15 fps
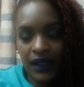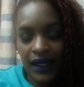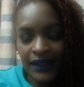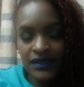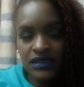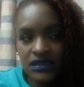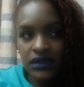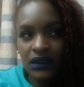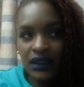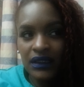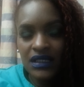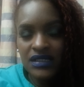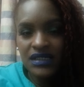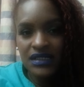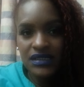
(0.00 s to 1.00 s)
I just look at
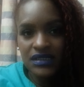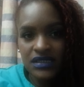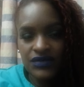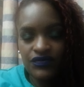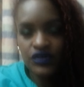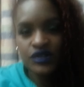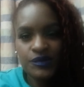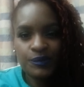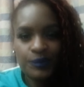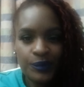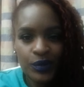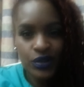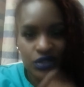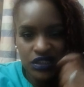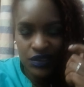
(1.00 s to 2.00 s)
things as a different
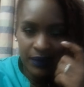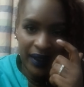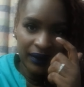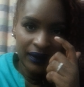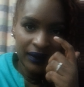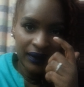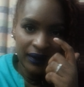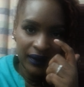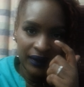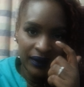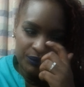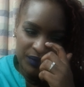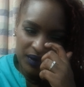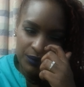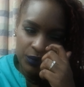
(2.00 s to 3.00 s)
perspective
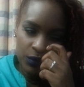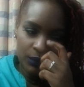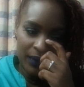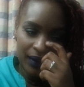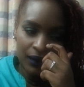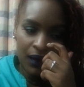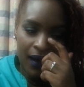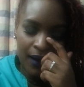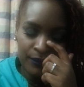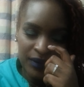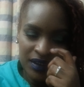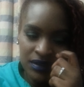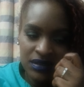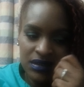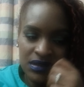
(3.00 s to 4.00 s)
when people make
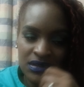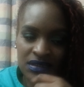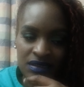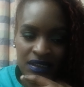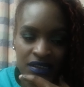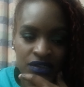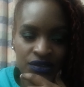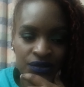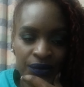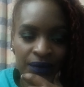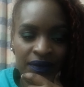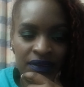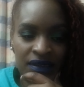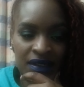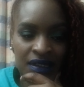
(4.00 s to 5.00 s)
comments and say
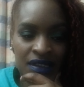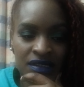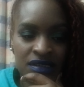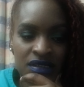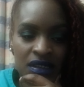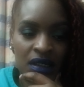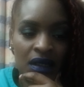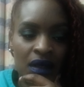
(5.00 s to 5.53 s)
certain things.